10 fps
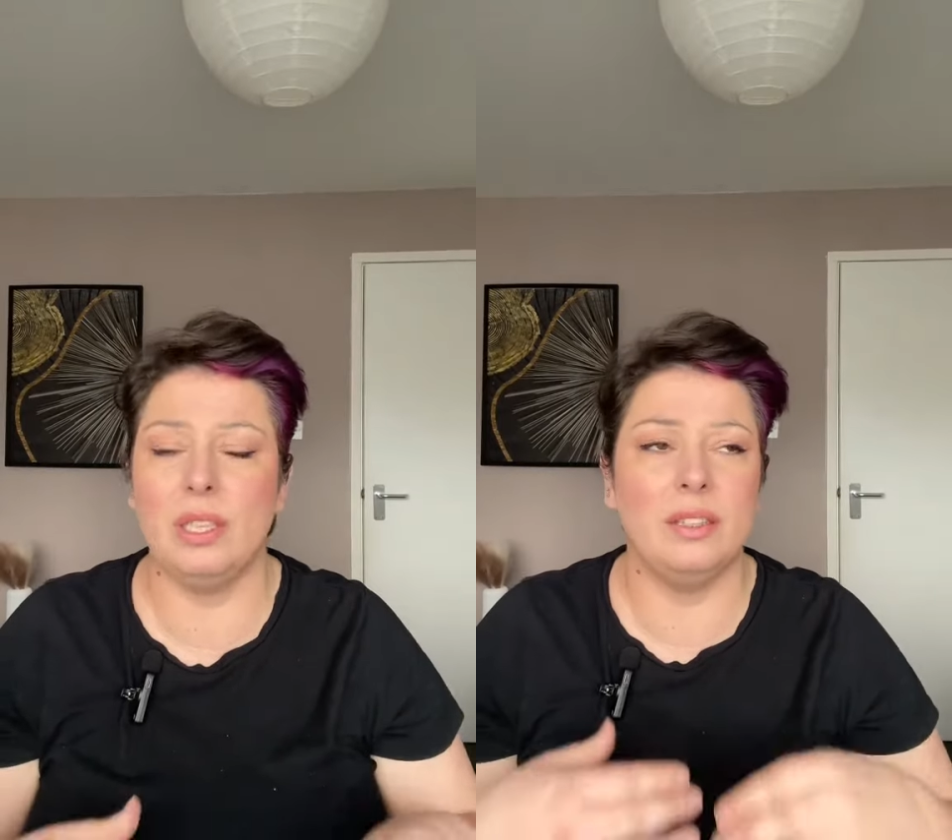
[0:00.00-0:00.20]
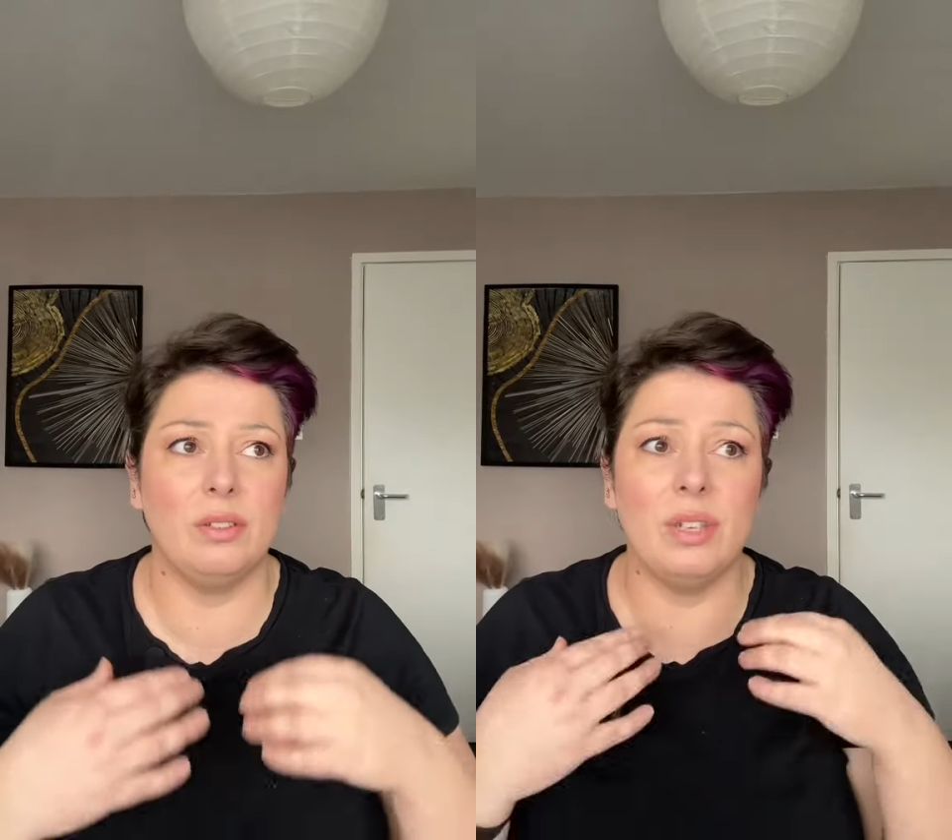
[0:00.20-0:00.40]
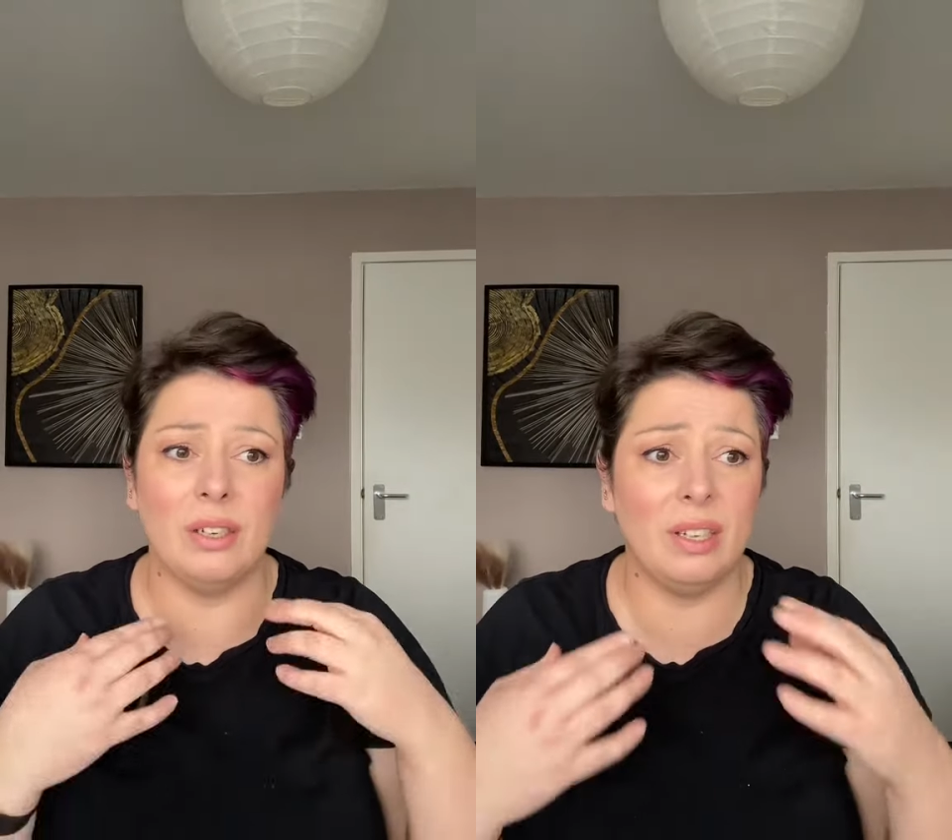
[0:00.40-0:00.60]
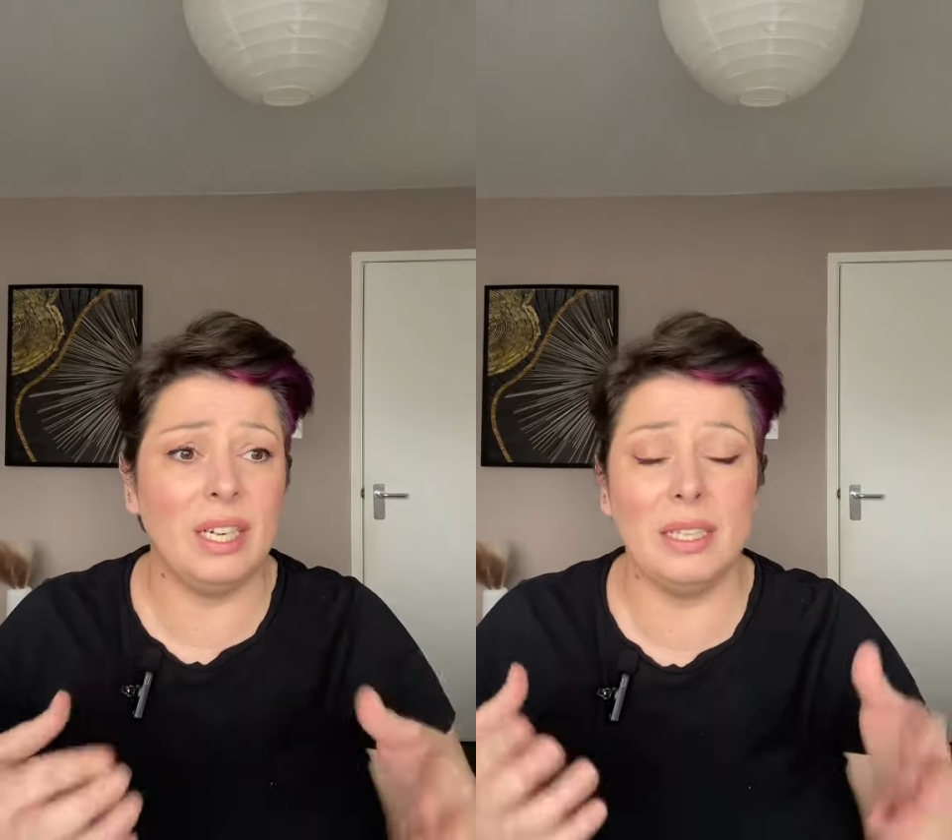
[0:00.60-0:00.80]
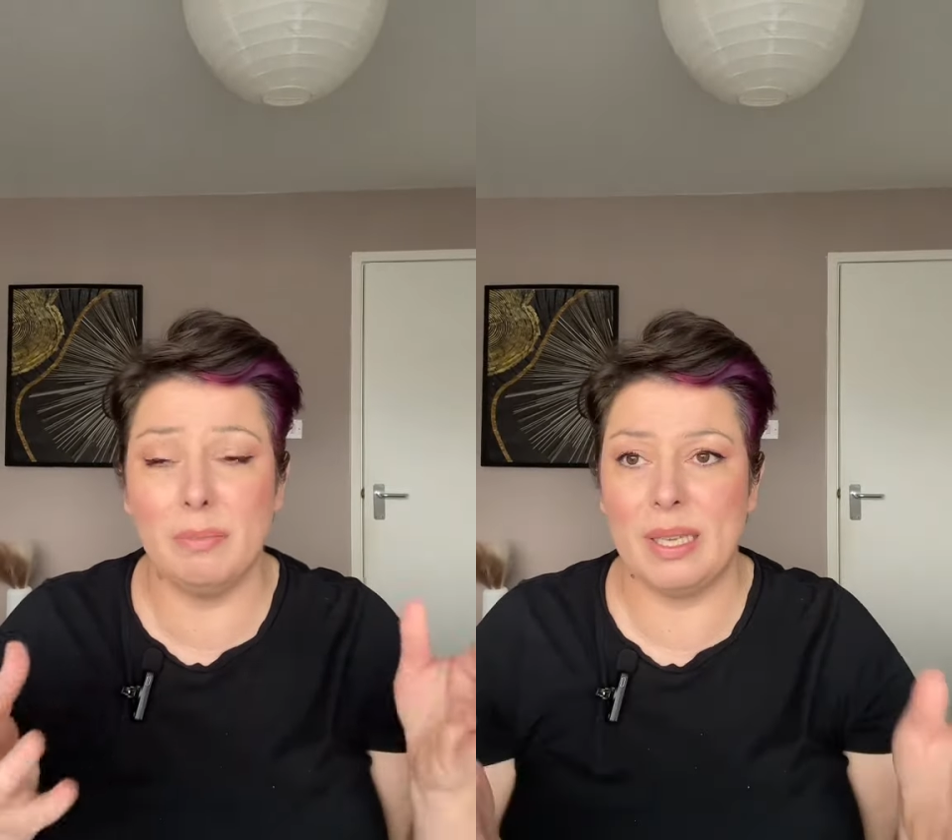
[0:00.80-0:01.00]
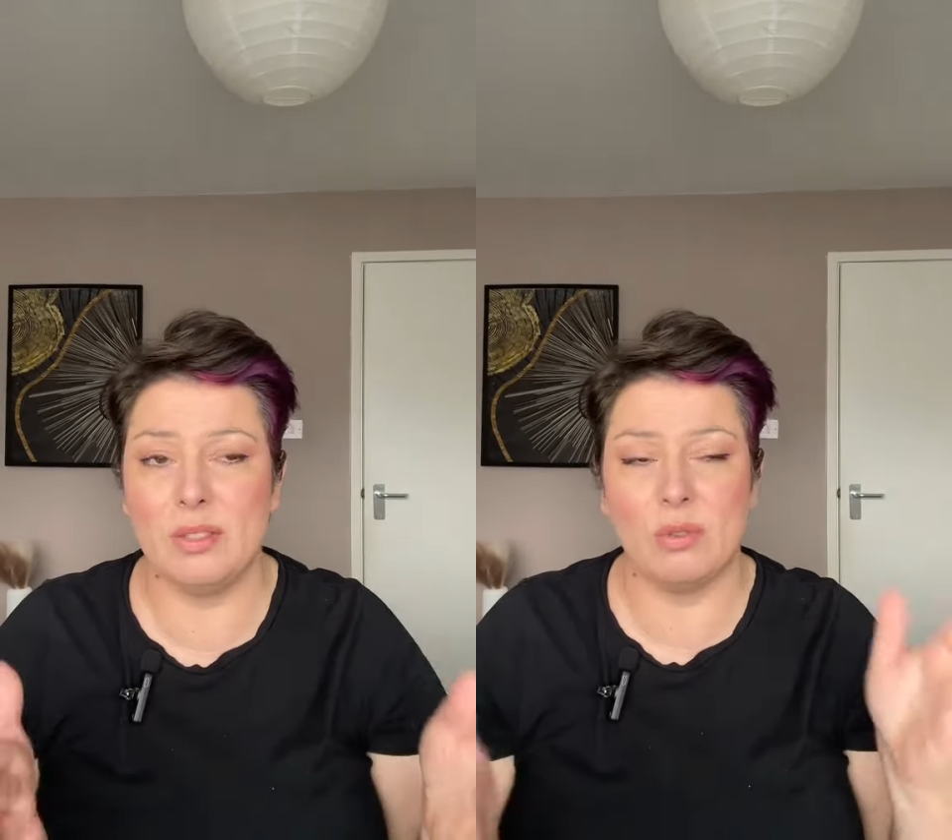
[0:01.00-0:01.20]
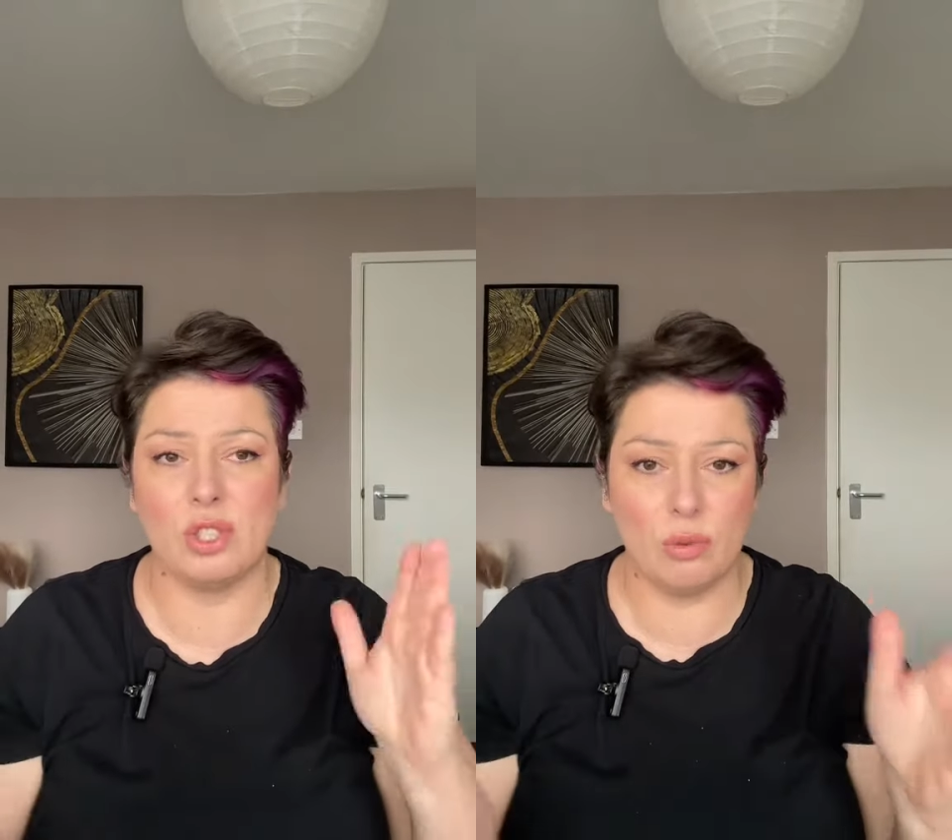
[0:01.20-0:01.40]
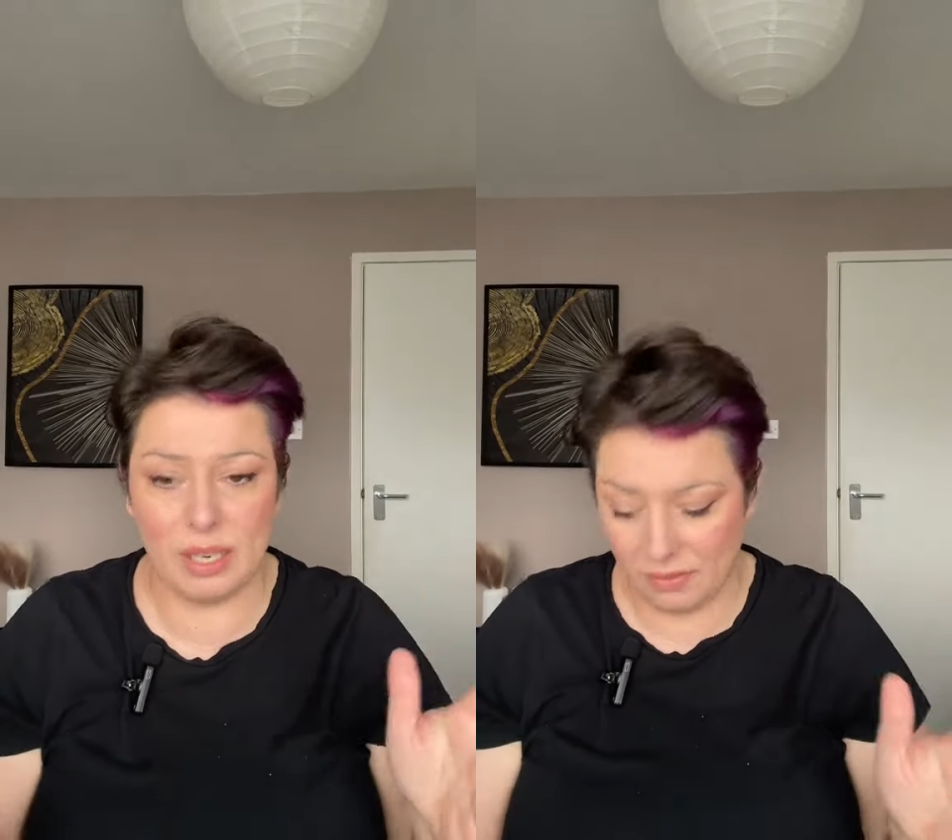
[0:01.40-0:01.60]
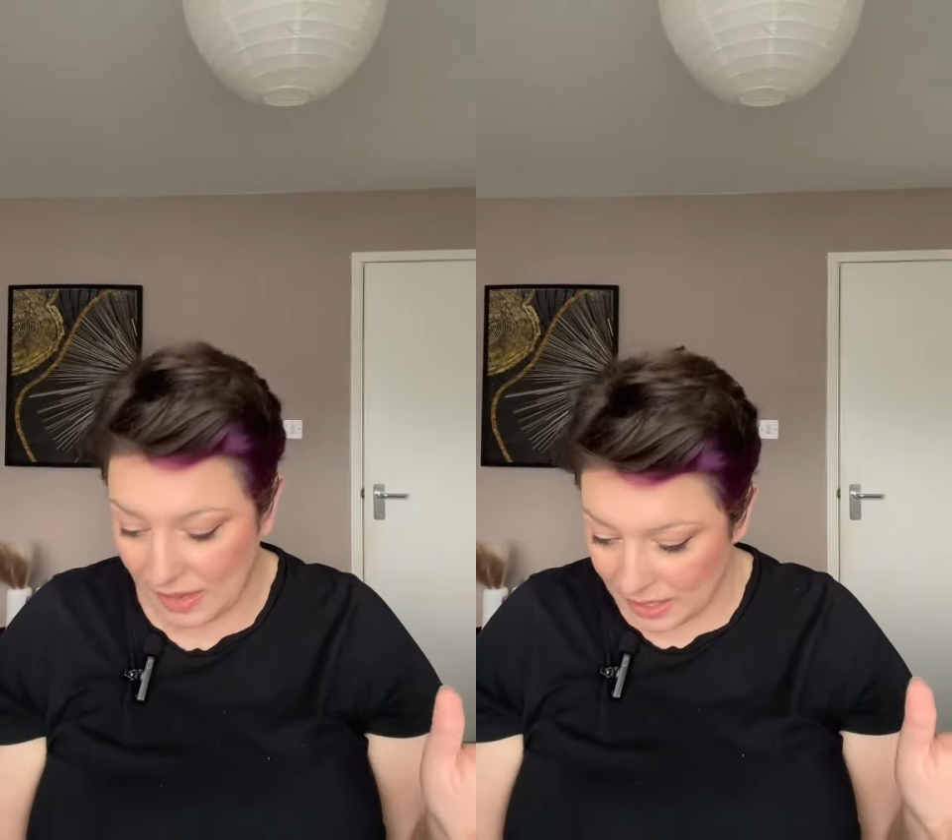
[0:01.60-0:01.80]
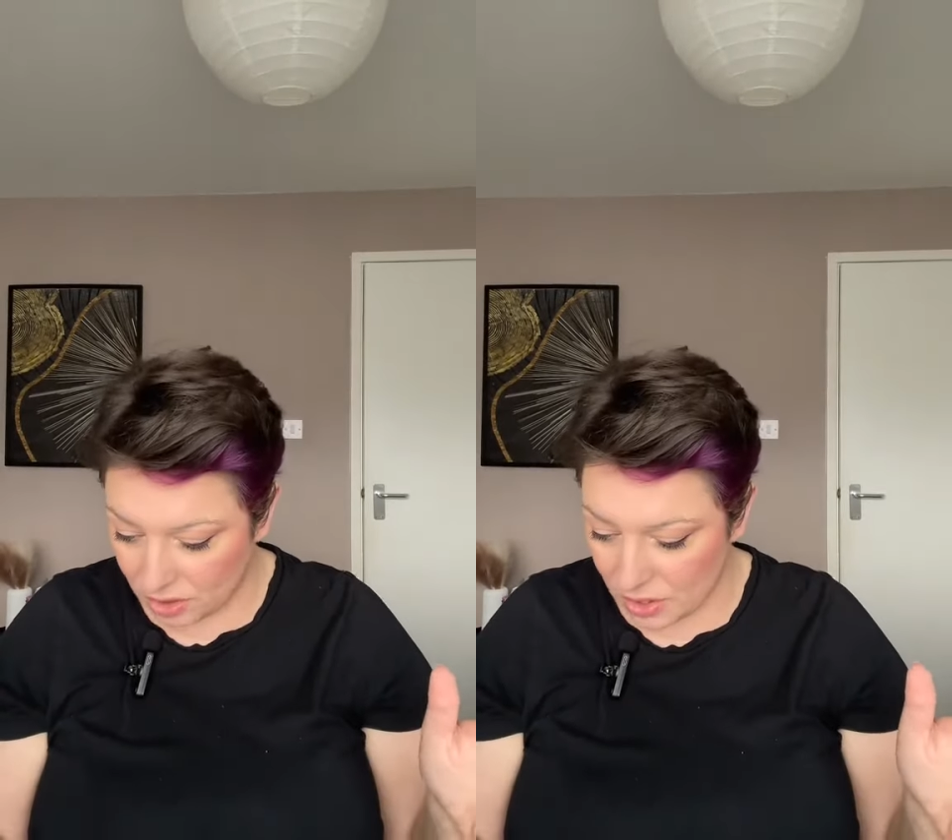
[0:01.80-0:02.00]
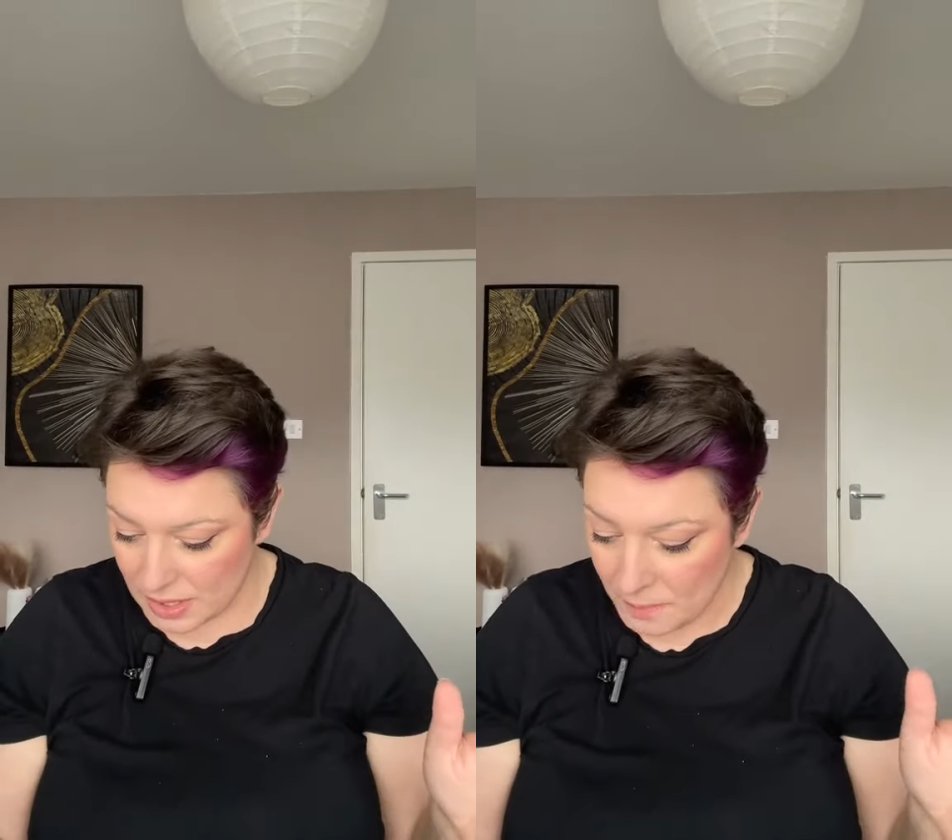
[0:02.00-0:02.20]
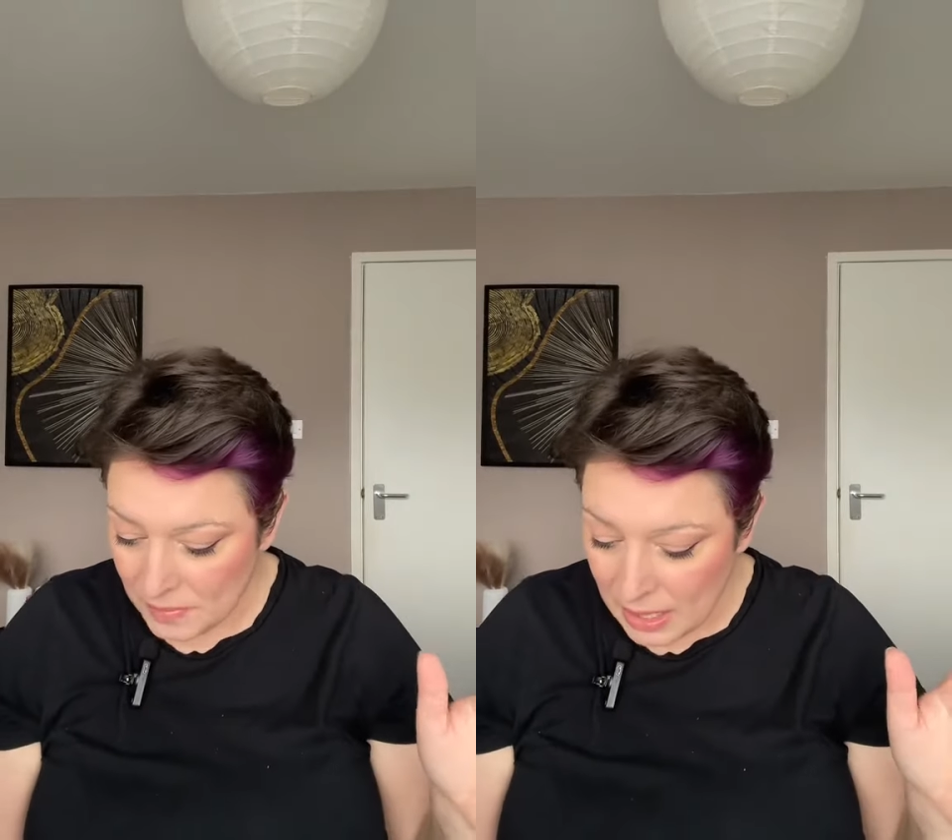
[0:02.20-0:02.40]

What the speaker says: It really depends on so many factors.